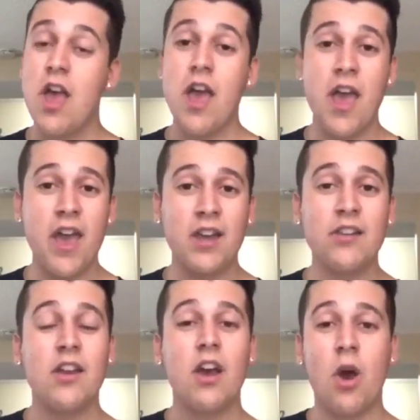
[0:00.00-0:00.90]
and
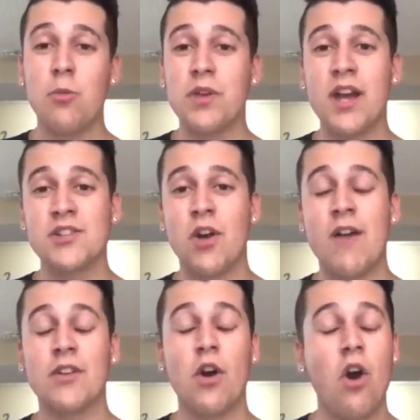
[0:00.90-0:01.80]
hope you guys all
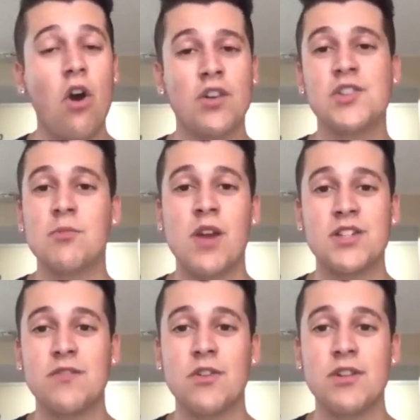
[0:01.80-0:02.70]
have an awesome
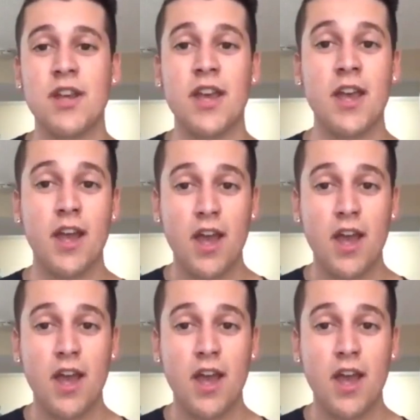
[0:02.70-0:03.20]
rest of your day.